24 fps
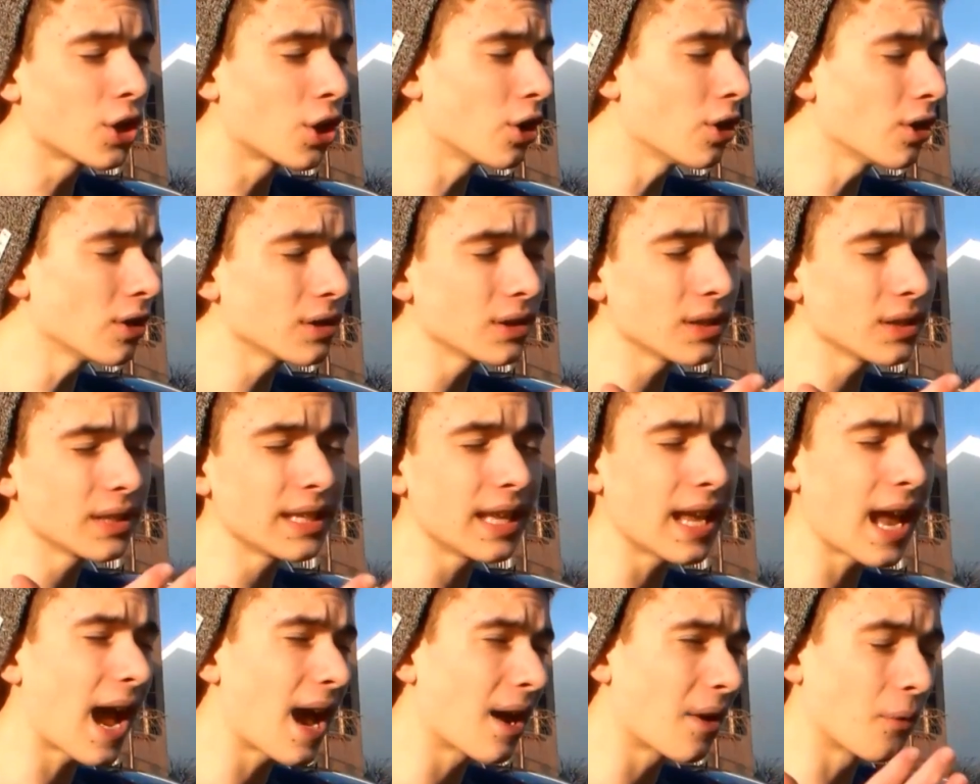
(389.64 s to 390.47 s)

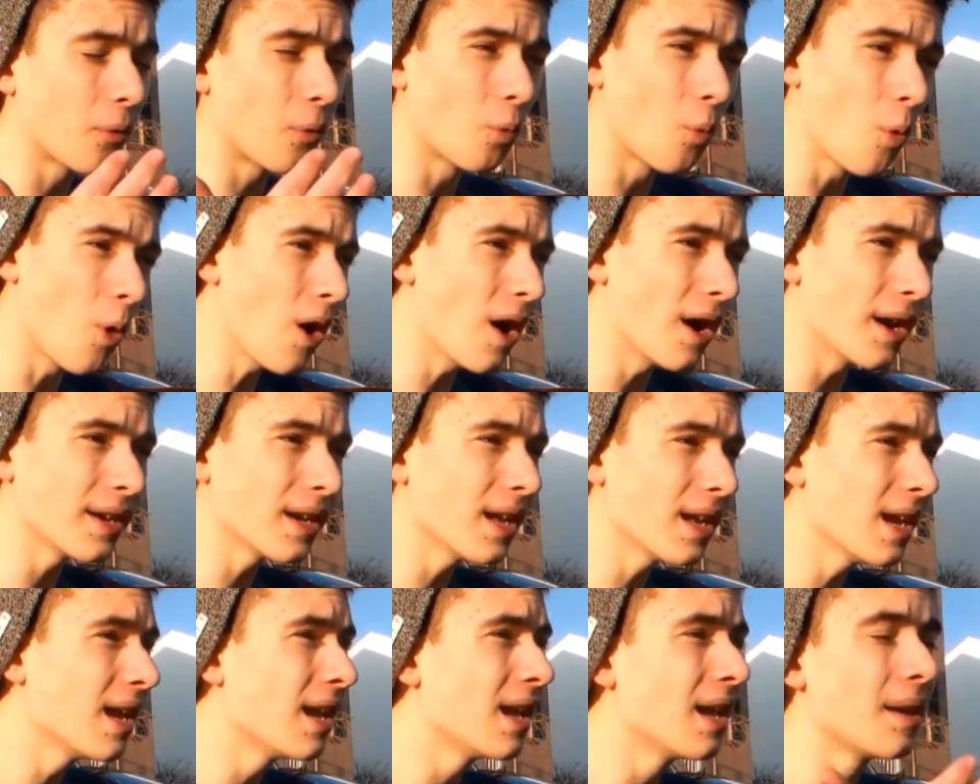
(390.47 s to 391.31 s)
currently at
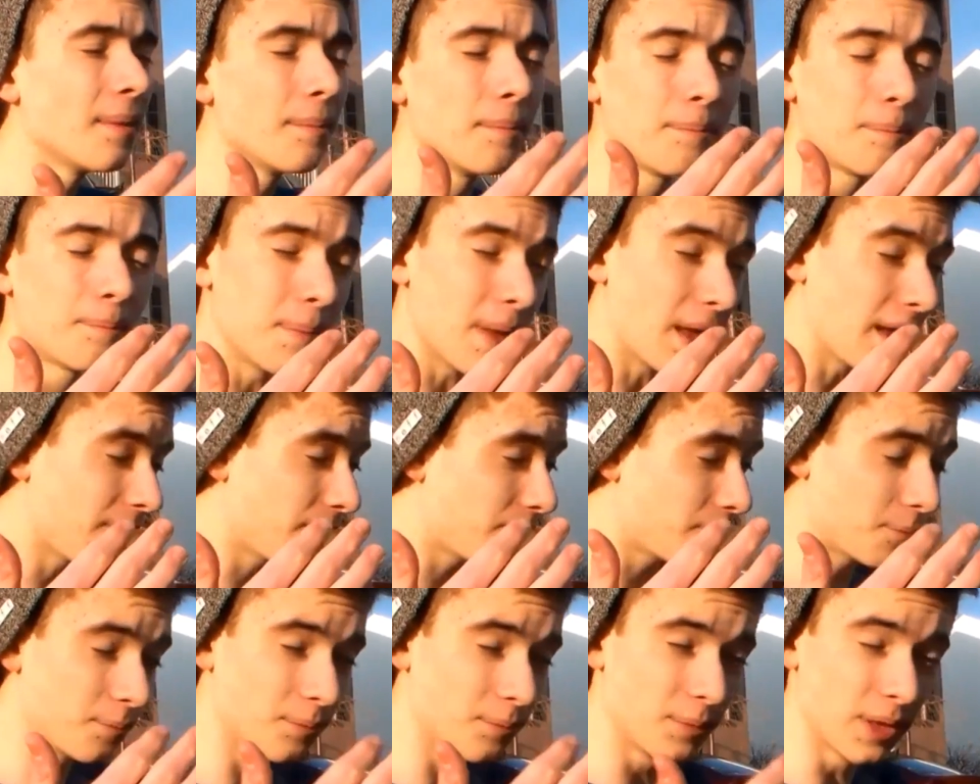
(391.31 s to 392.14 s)
1, if
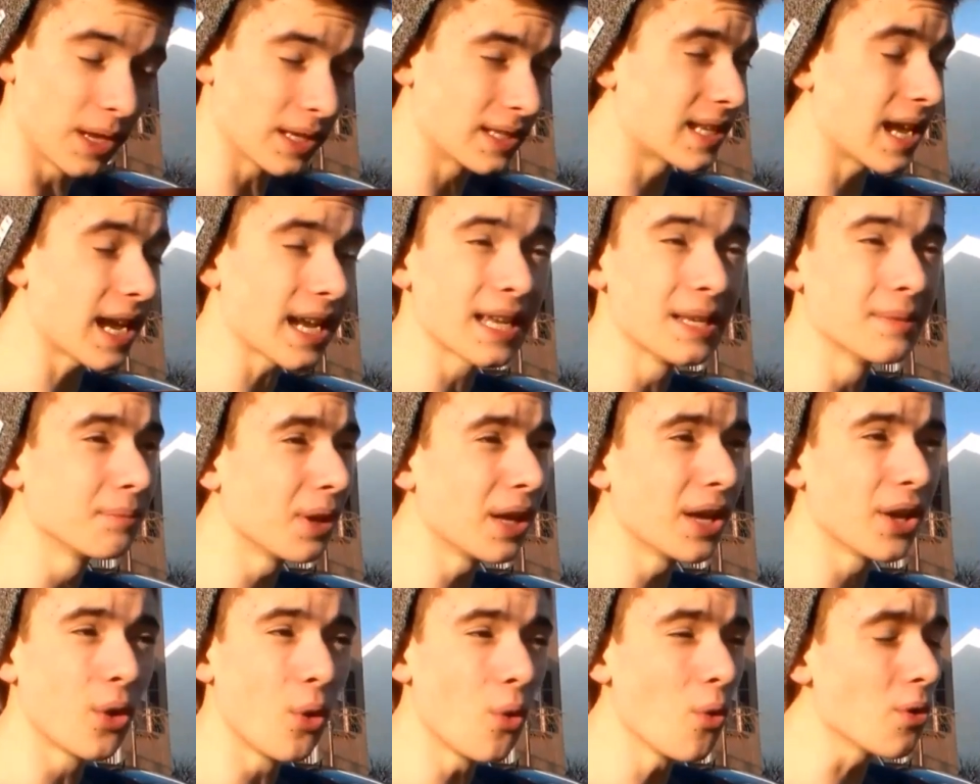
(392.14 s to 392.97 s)
the deck can
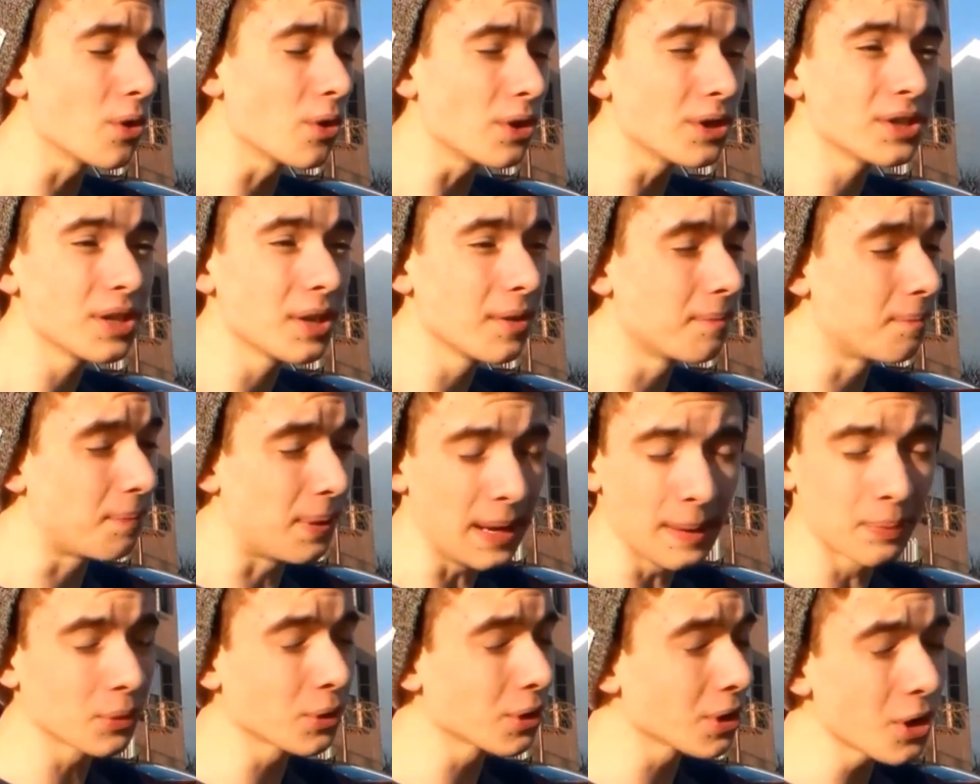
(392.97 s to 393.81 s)
play Gores,
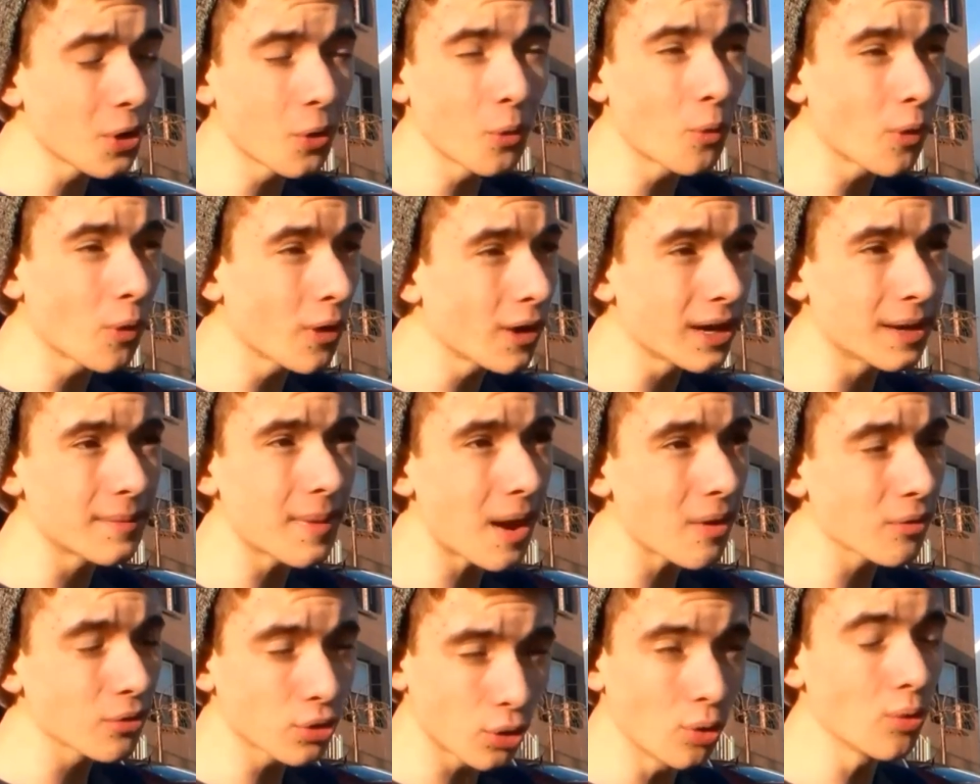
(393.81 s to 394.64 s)
people are going to worry
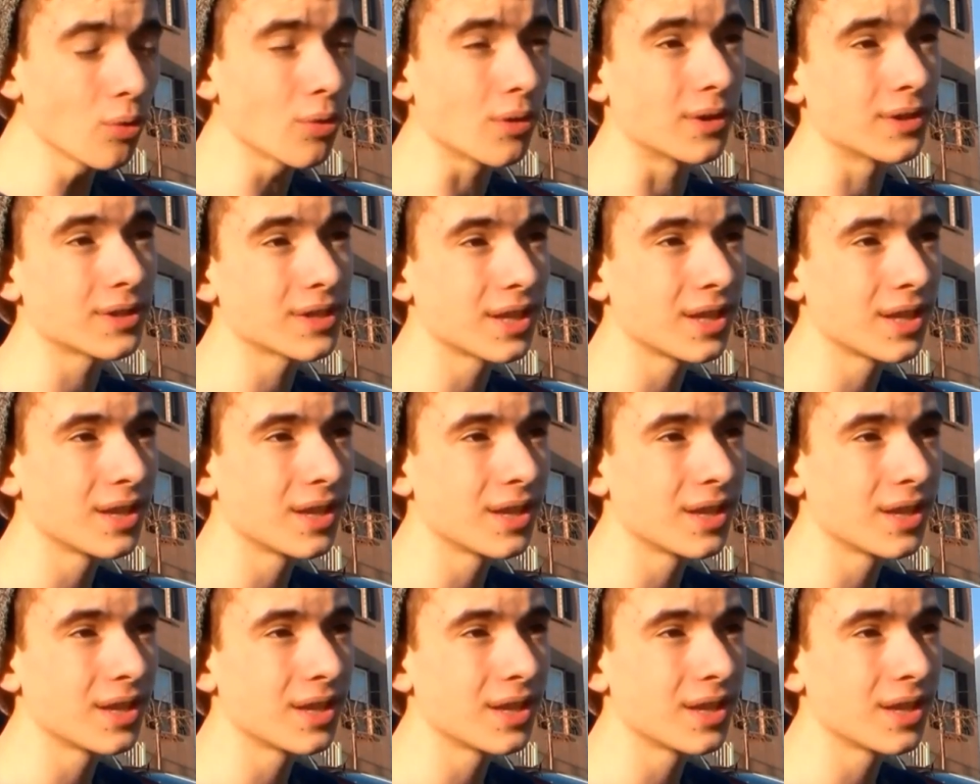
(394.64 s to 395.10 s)
about Gores.